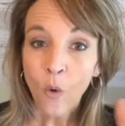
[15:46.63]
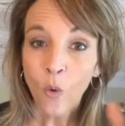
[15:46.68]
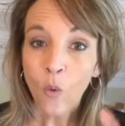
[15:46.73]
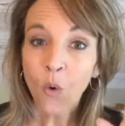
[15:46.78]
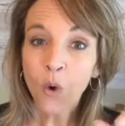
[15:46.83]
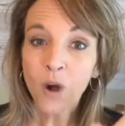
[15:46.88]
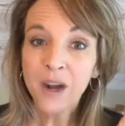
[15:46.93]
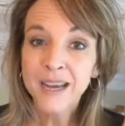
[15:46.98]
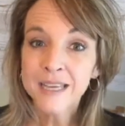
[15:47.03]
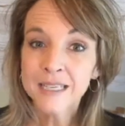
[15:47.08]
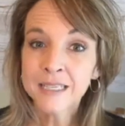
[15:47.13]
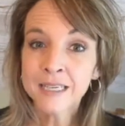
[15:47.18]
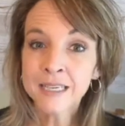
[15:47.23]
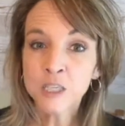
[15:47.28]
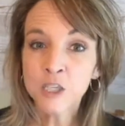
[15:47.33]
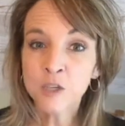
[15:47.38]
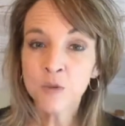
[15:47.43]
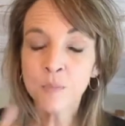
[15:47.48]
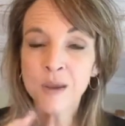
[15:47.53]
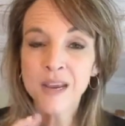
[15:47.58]
Or is
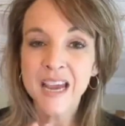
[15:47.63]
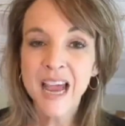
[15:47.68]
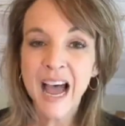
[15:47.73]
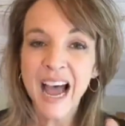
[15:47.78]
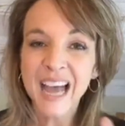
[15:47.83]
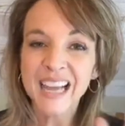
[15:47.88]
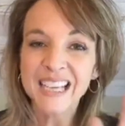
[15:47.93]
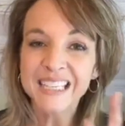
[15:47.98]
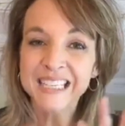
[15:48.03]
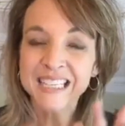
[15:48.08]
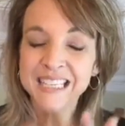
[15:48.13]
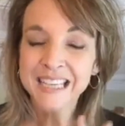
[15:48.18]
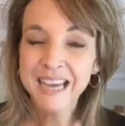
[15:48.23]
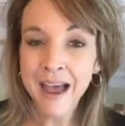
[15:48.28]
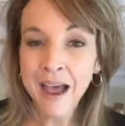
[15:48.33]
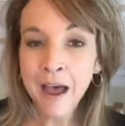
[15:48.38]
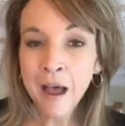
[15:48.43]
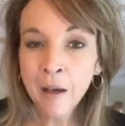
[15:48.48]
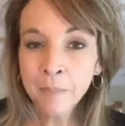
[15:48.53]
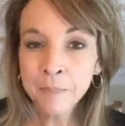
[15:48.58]
it to be
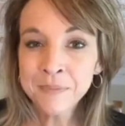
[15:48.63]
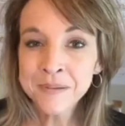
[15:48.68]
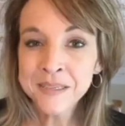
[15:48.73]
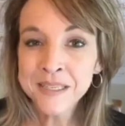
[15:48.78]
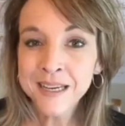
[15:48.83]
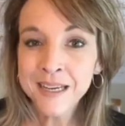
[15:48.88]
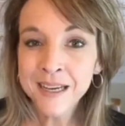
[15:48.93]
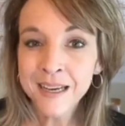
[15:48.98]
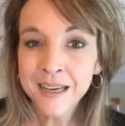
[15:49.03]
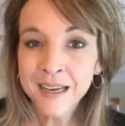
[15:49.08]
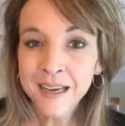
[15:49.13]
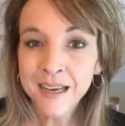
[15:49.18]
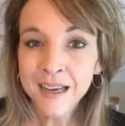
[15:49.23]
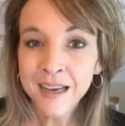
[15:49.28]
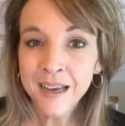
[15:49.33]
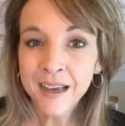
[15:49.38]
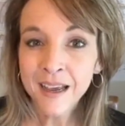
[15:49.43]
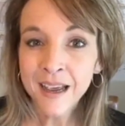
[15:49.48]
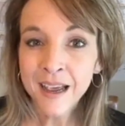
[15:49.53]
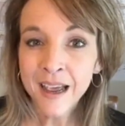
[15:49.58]
adept
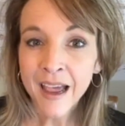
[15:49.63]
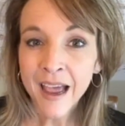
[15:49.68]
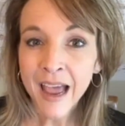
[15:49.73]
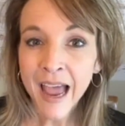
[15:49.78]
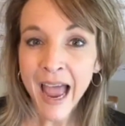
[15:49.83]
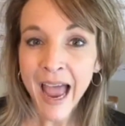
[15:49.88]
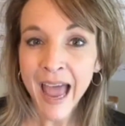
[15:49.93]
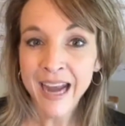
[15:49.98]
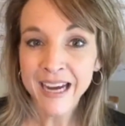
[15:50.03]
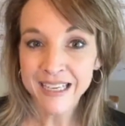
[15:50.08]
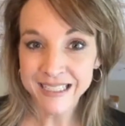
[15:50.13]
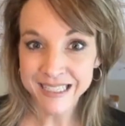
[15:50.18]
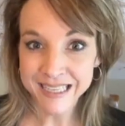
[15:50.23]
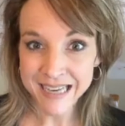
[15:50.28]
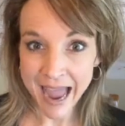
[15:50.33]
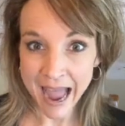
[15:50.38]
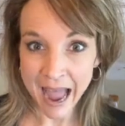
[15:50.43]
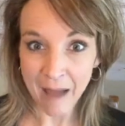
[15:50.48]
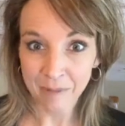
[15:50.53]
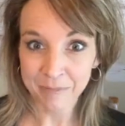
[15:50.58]
and
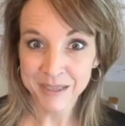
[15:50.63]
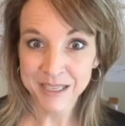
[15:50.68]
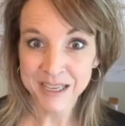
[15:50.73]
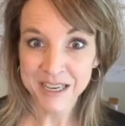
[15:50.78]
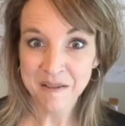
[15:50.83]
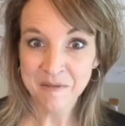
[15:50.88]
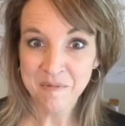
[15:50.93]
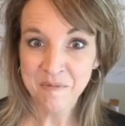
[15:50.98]
adapt?